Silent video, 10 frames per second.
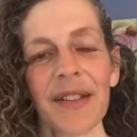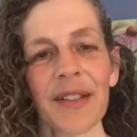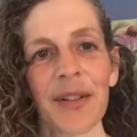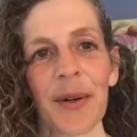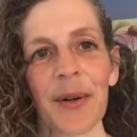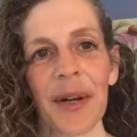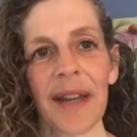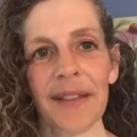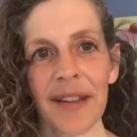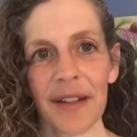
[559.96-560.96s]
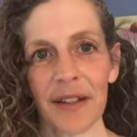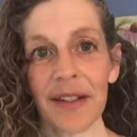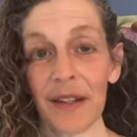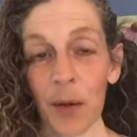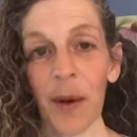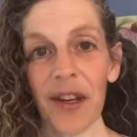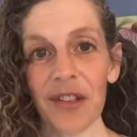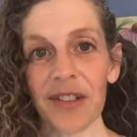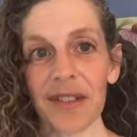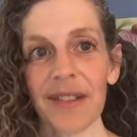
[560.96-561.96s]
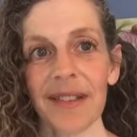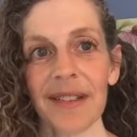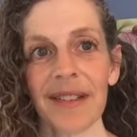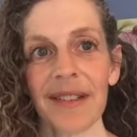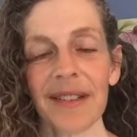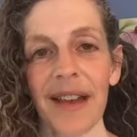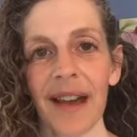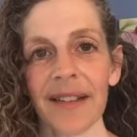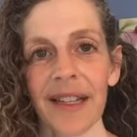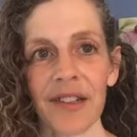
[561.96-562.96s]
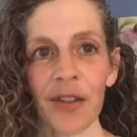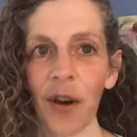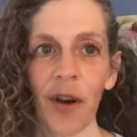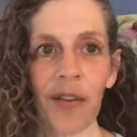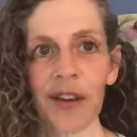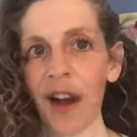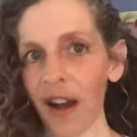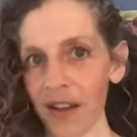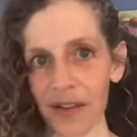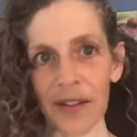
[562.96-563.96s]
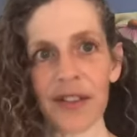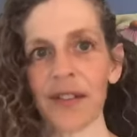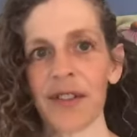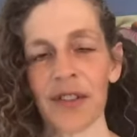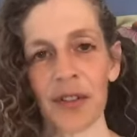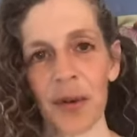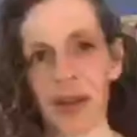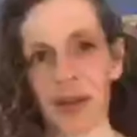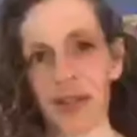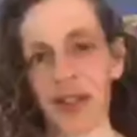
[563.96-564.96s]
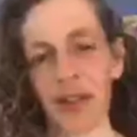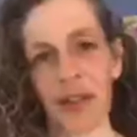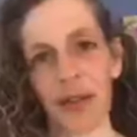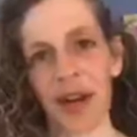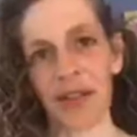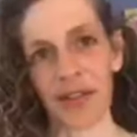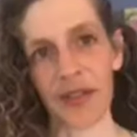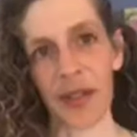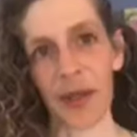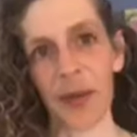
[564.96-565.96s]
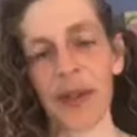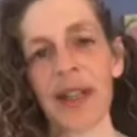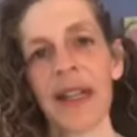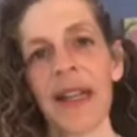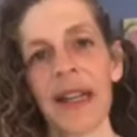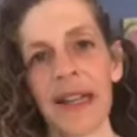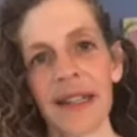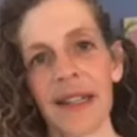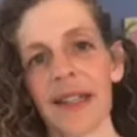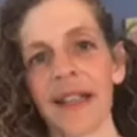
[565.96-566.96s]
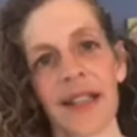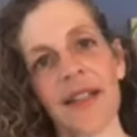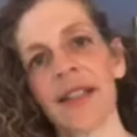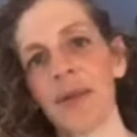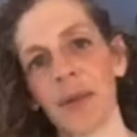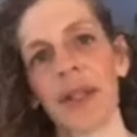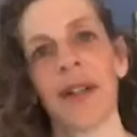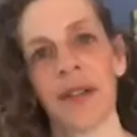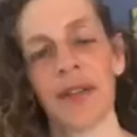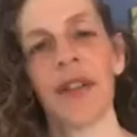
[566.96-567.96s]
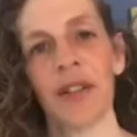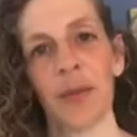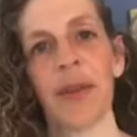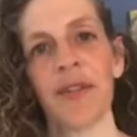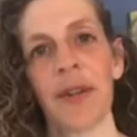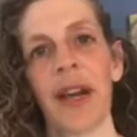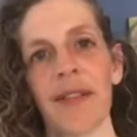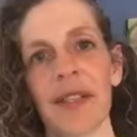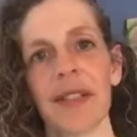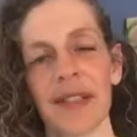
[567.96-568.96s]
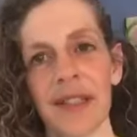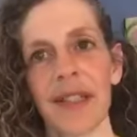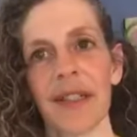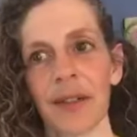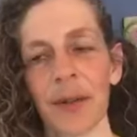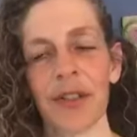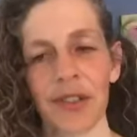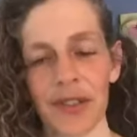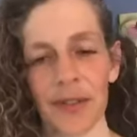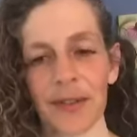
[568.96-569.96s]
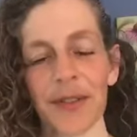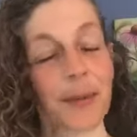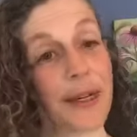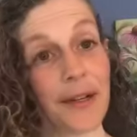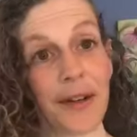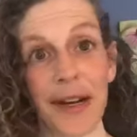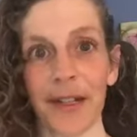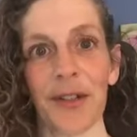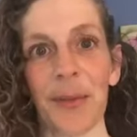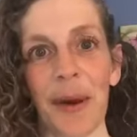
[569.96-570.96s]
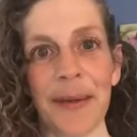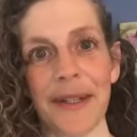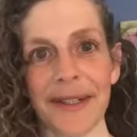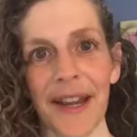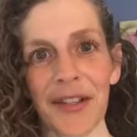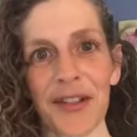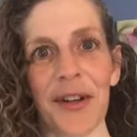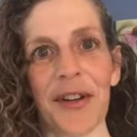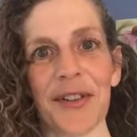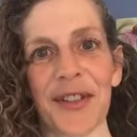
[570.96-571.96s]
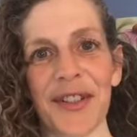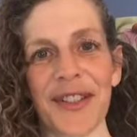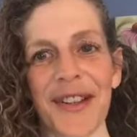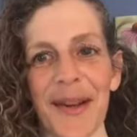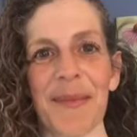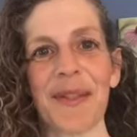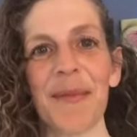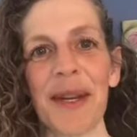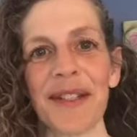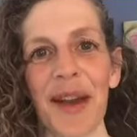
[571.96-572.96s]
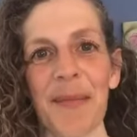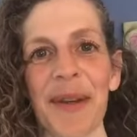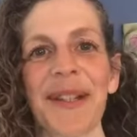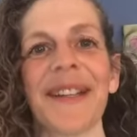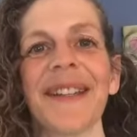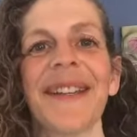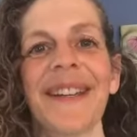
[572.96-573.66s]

So, and the equation that leads to all the colors of the stress or fear or drive or flow is, I said this in one other video, but if you haven't seen it, or just to reiterate, because you probably didn't catch it all the first time, it's a big topic.